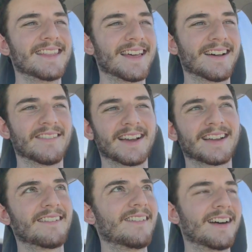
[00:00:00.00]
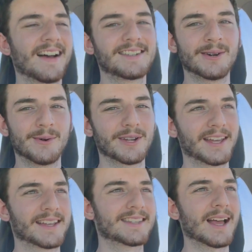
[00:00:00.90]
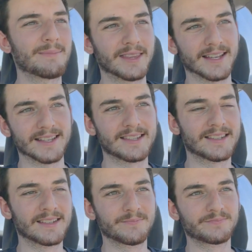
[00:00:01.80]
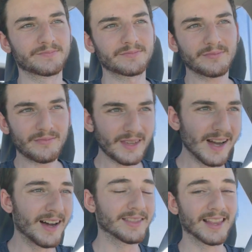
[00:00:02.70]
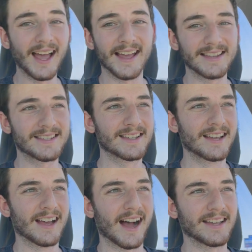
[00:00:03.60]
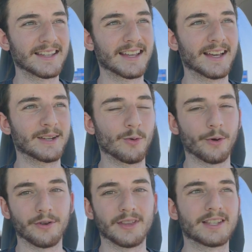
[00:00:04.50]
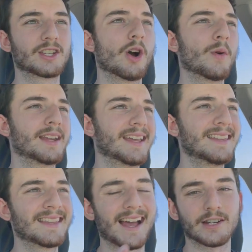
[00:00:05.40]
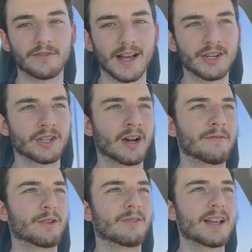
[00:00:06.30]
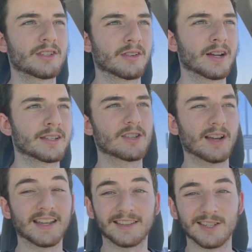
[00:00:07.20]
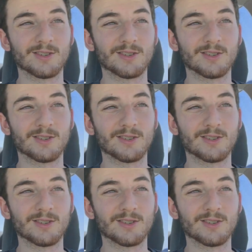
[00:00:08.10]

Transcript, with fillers: then I'm like, oh, well, I don't want to accept this unless I can get an order that's going in that direction of the restaurant. So I get this